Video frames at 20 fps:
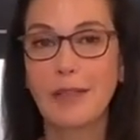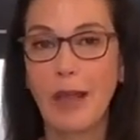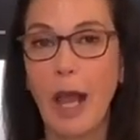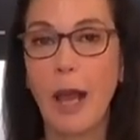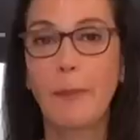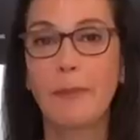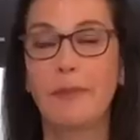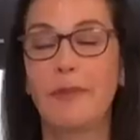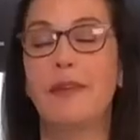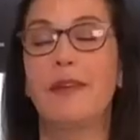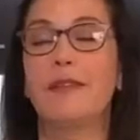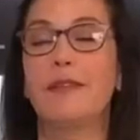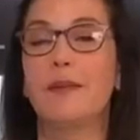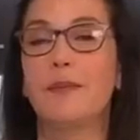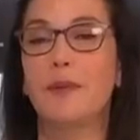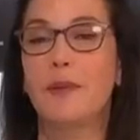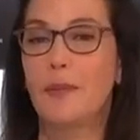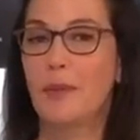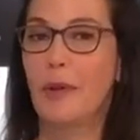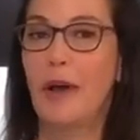top thing
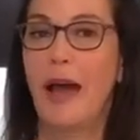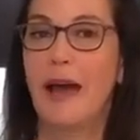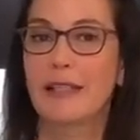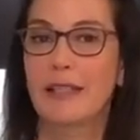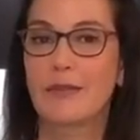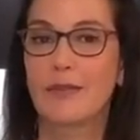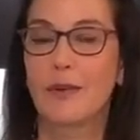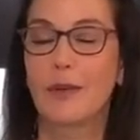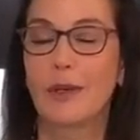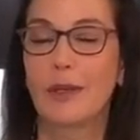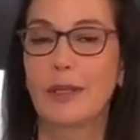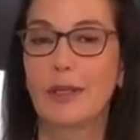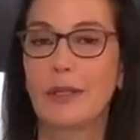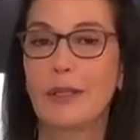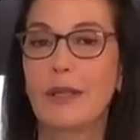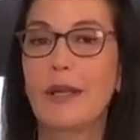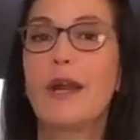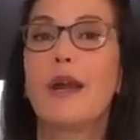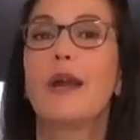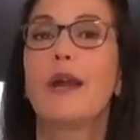that people asked for